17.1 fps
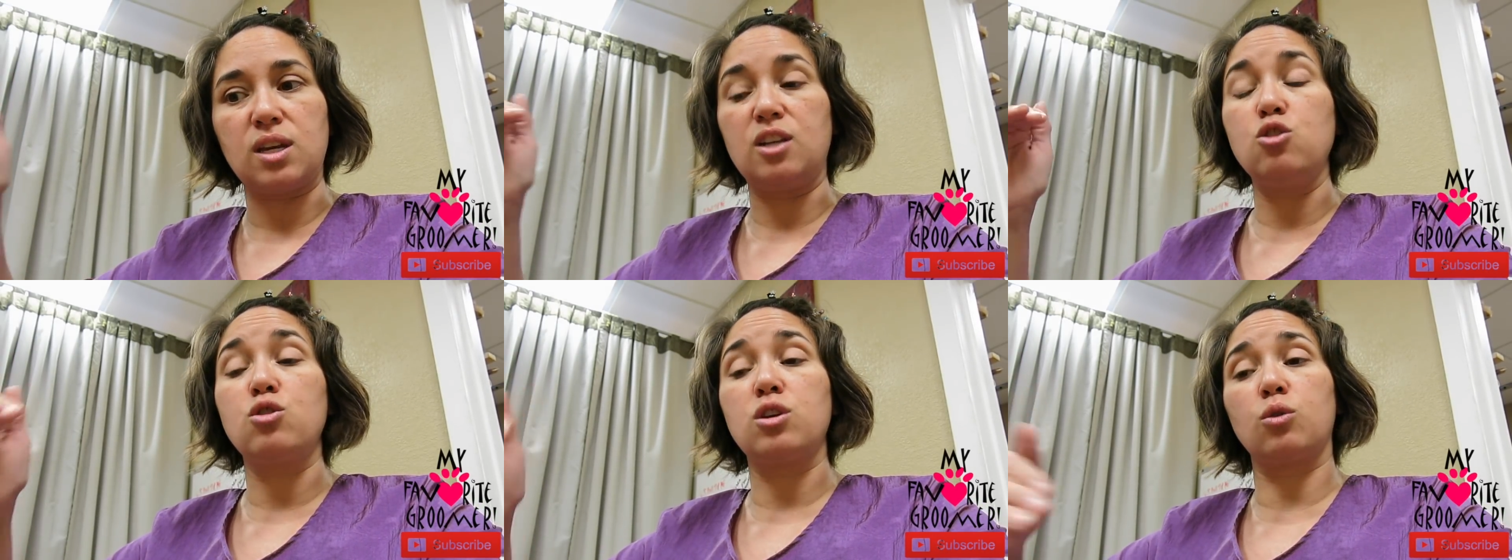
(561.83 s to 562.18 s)

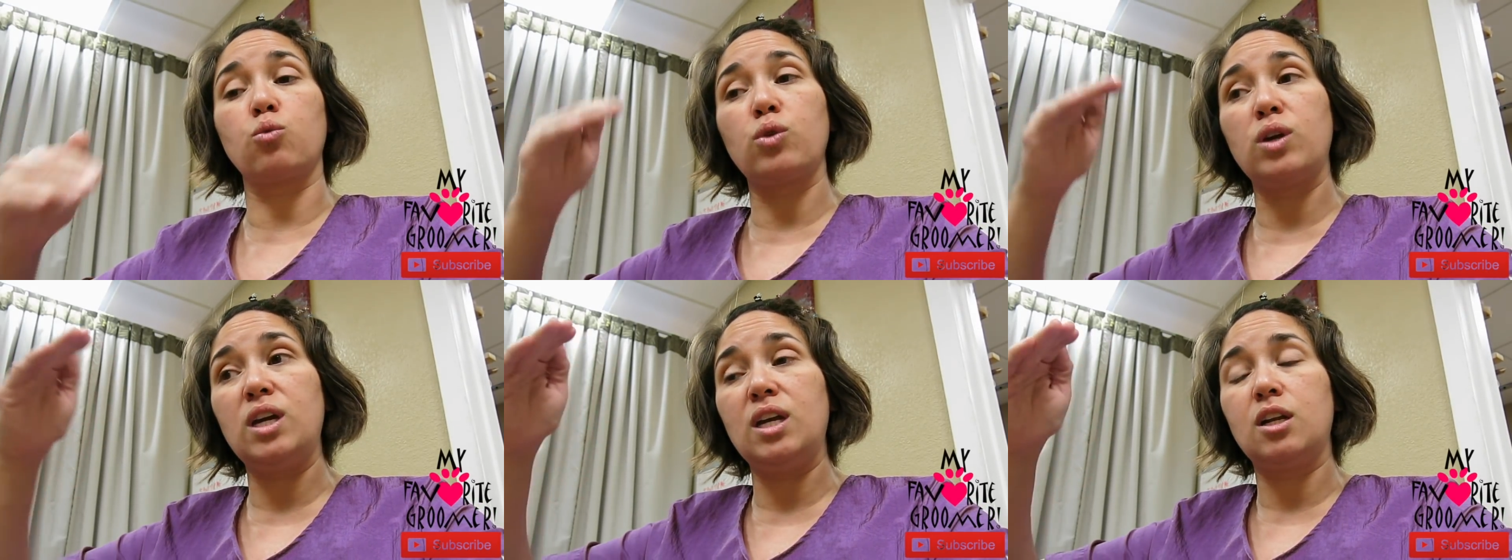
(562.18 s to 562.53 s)
And you
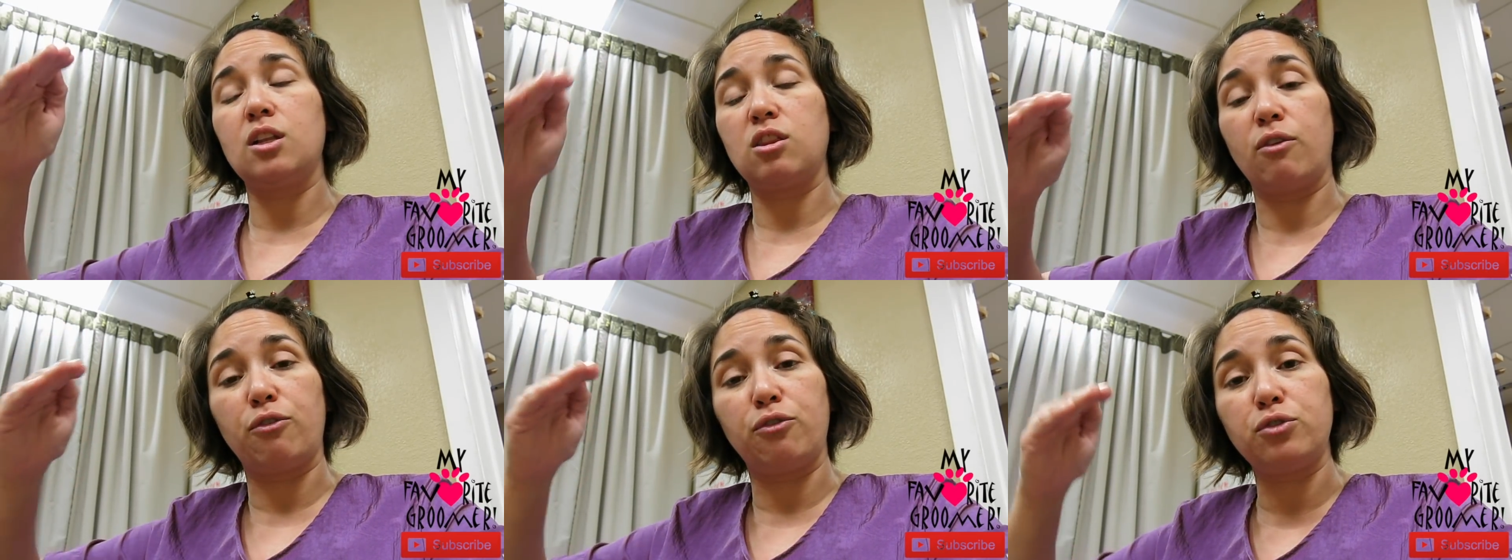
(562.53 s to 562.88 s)
can
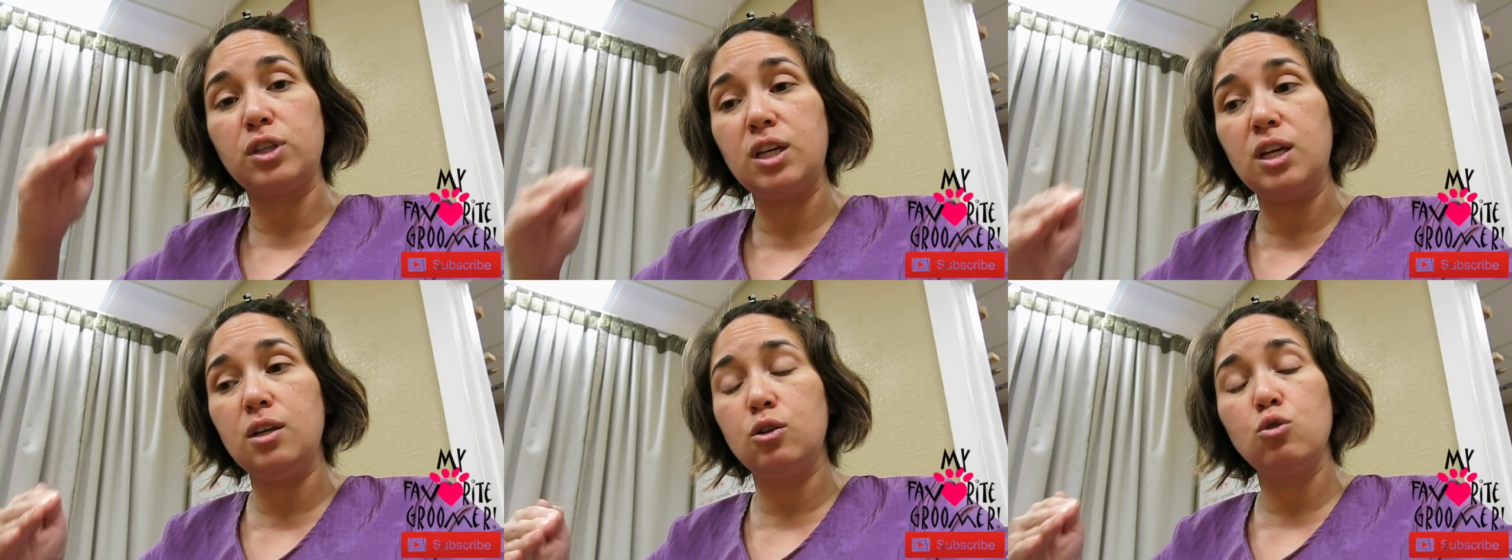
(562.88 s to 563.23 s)
read the
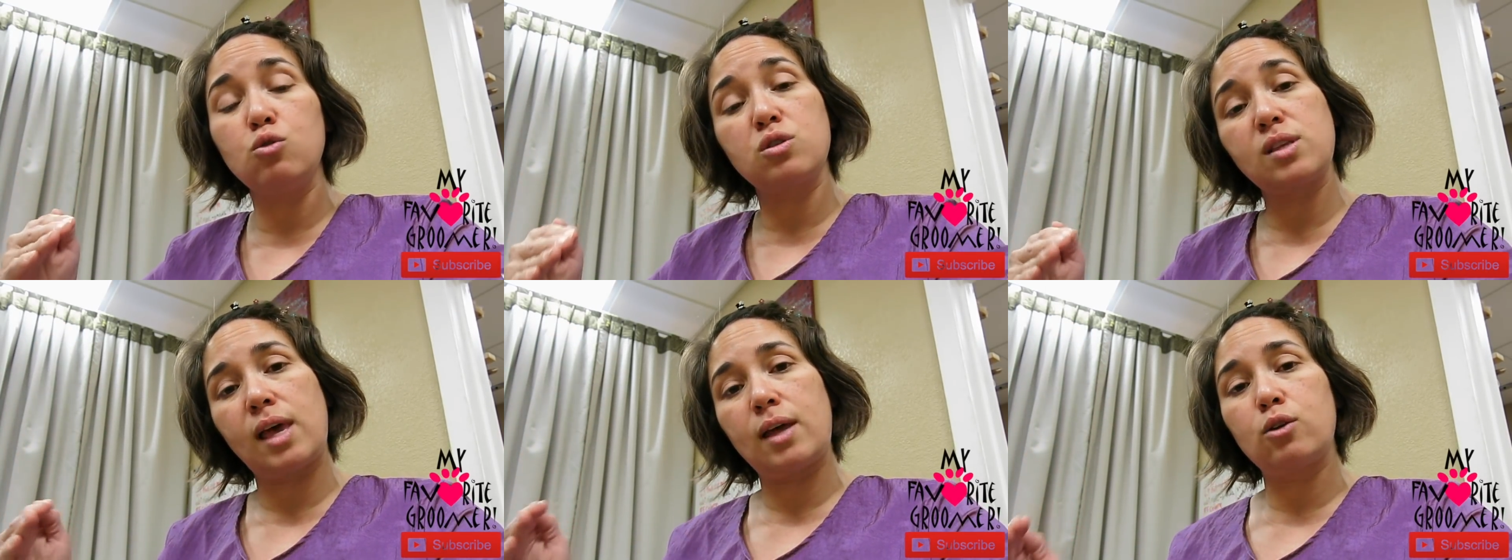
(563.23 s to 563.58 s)
flea
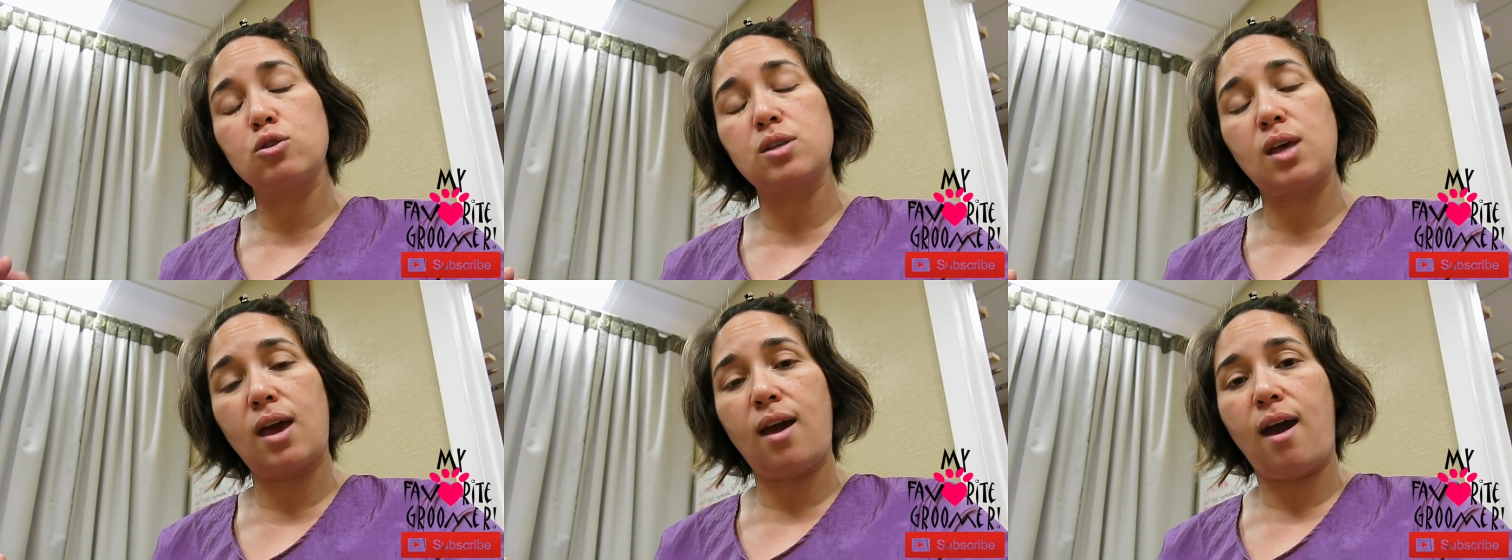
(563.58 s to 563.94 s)

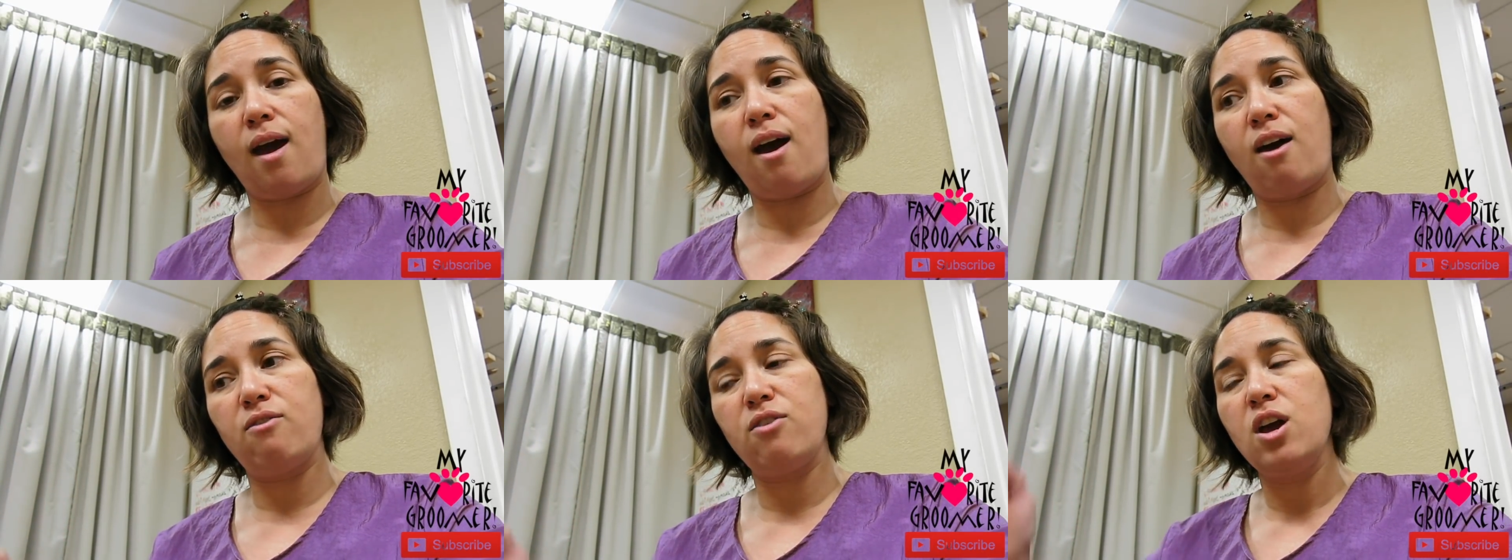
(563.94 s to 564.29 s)
newsletters I
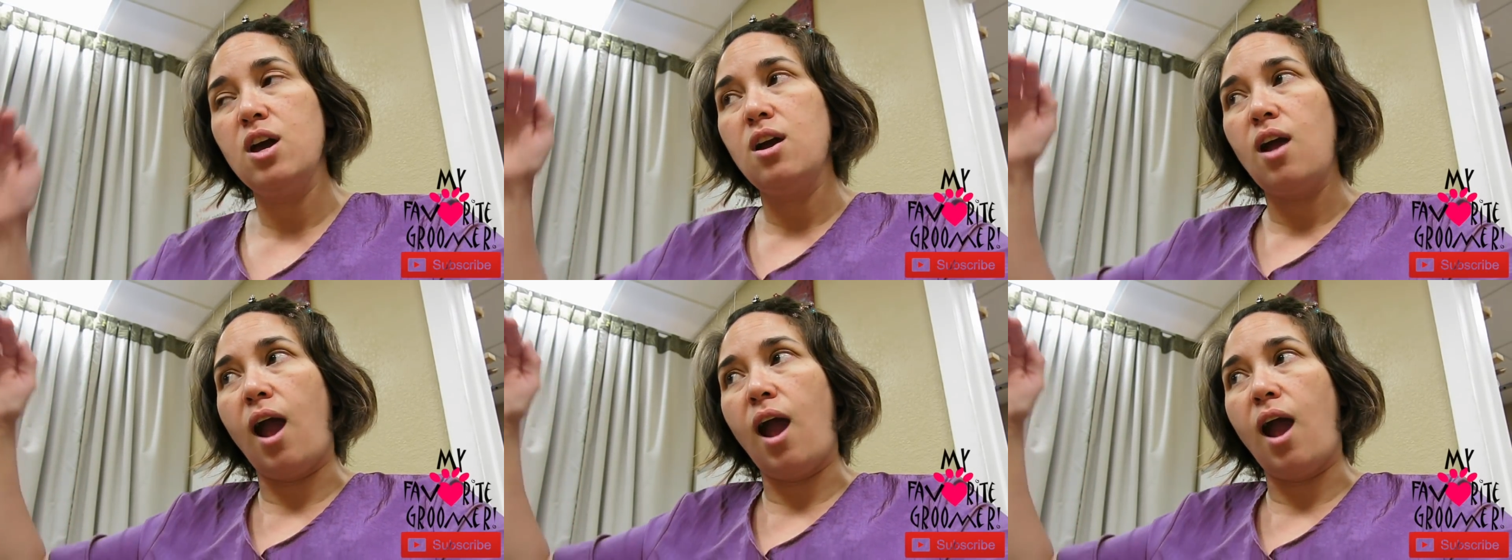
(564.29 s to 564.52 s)
have